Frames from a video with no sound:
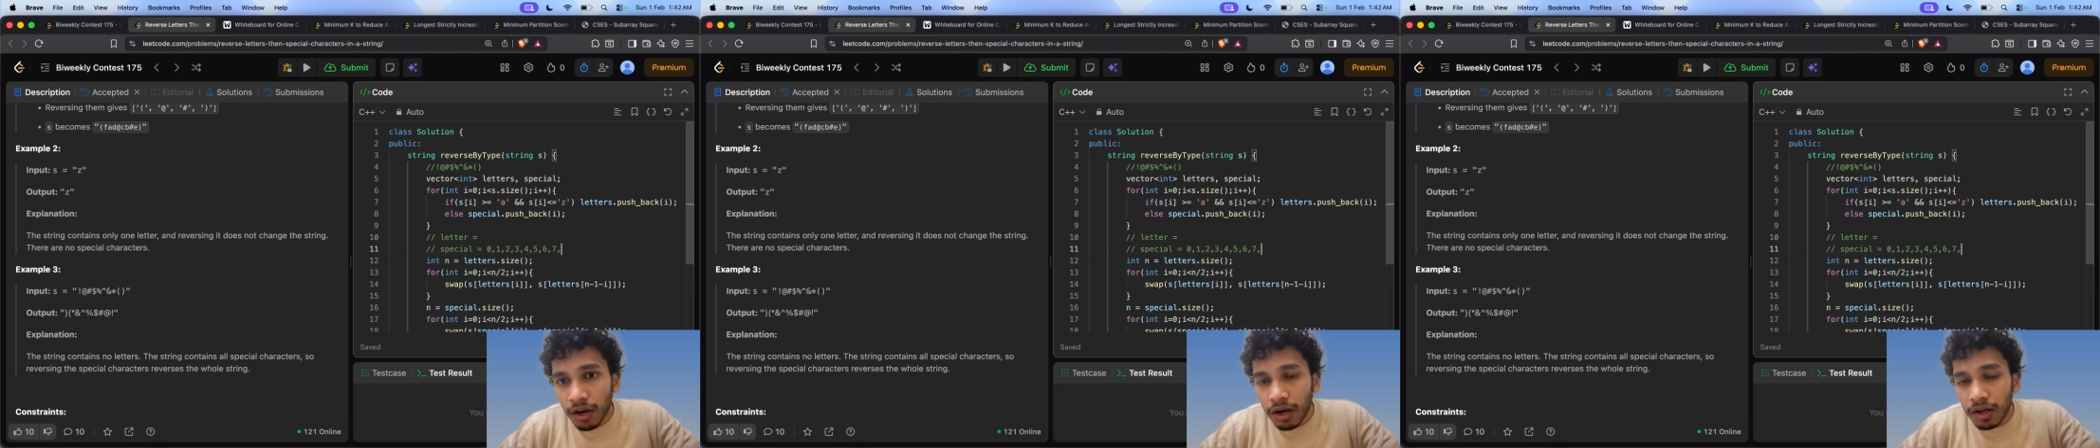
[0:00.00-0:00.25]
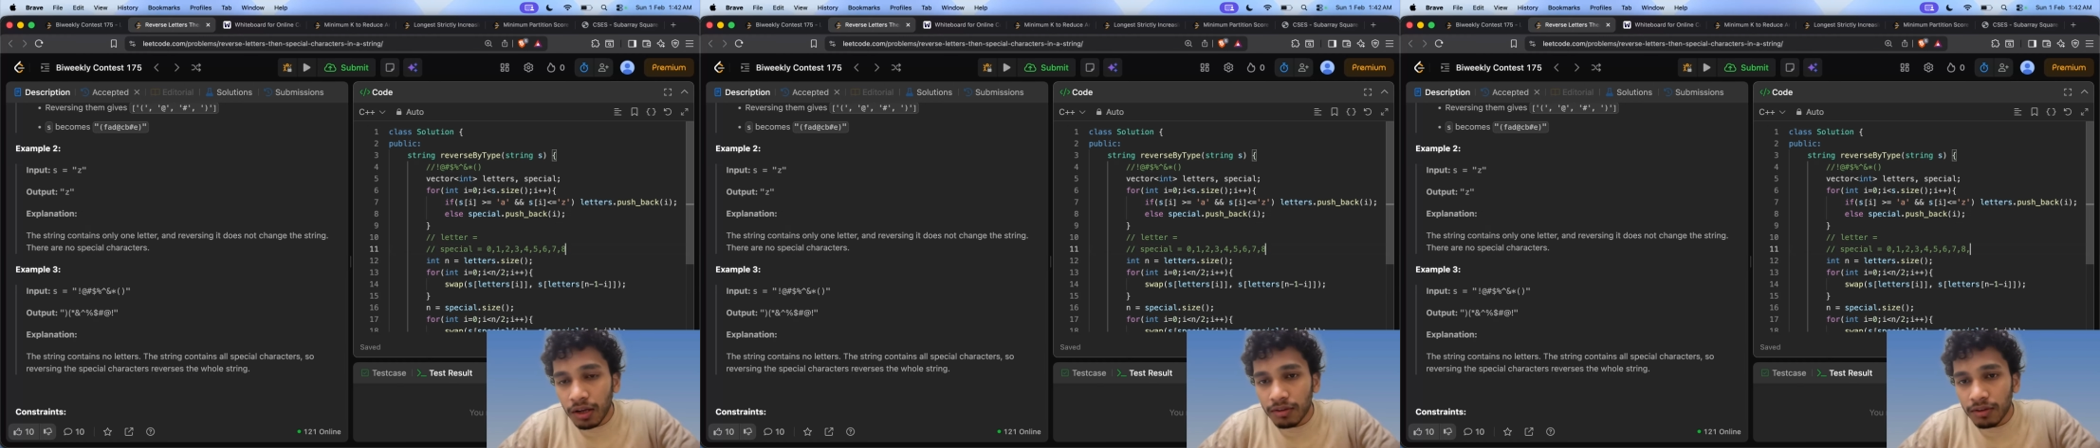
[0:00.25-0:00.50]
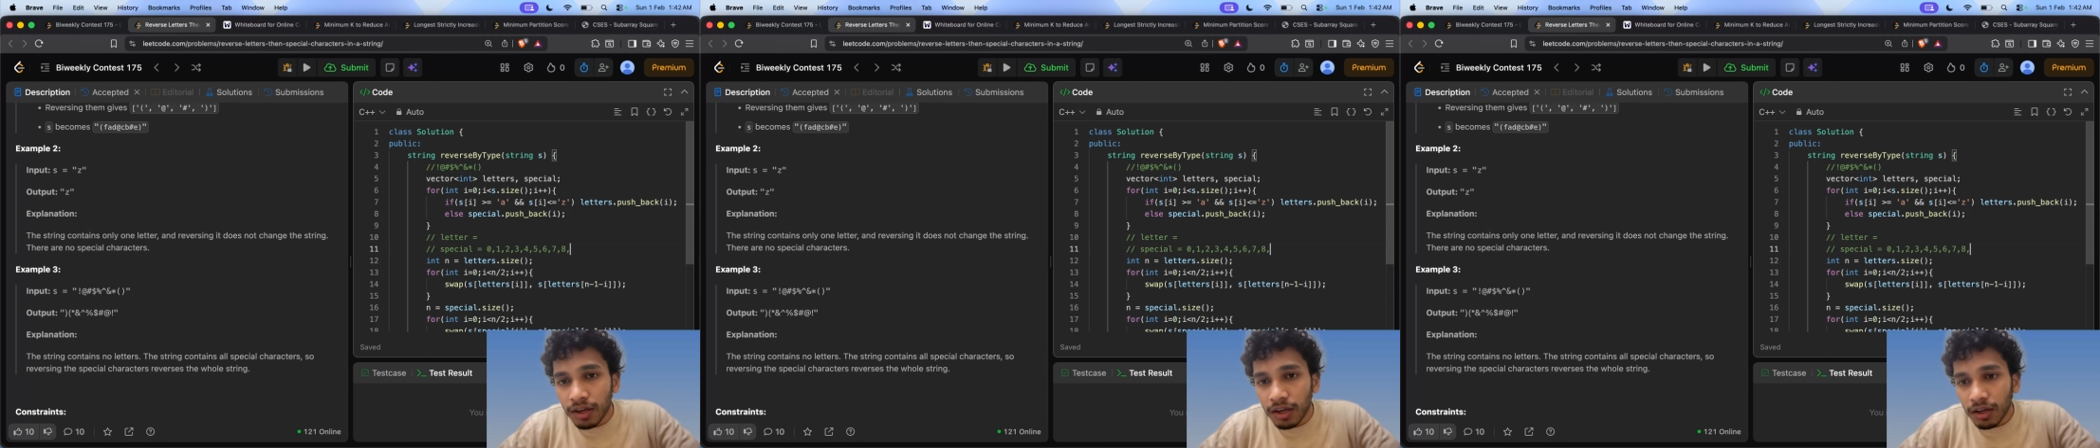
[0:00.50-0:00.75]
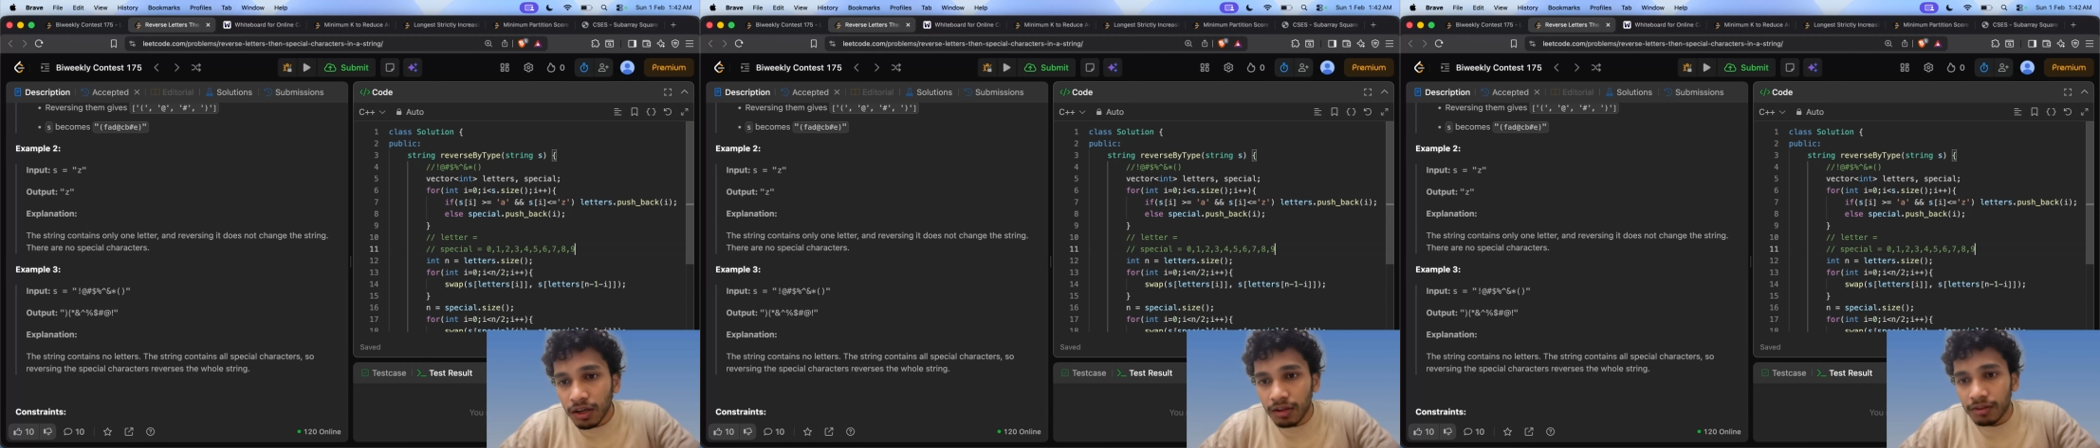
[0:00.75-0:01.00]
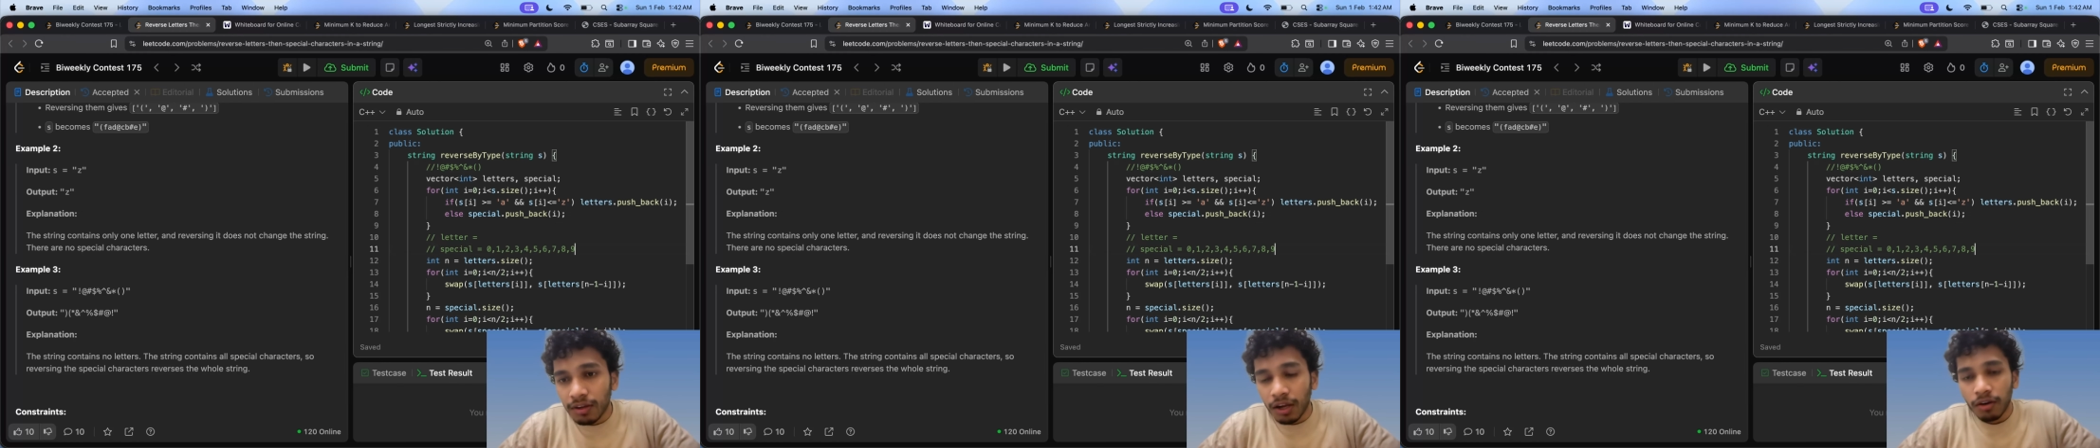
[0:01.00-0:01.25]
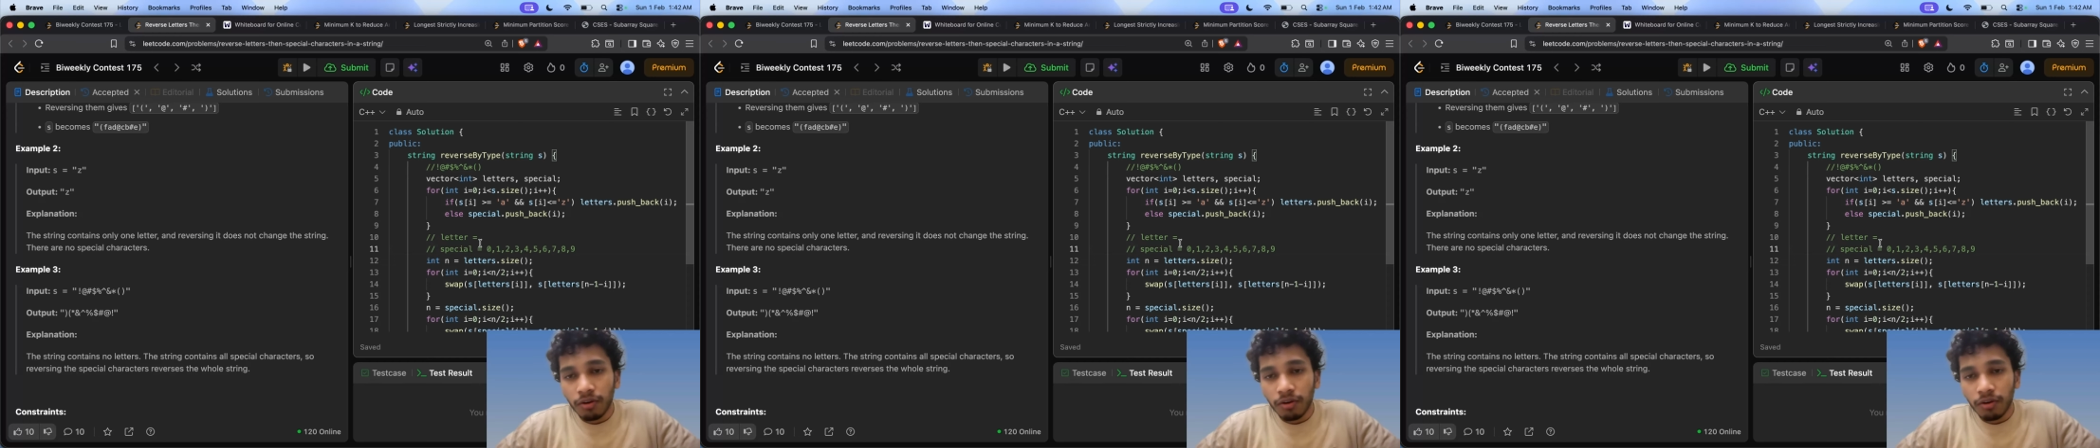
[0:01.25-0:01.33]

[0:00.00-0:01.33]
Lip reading: index 8, index 9.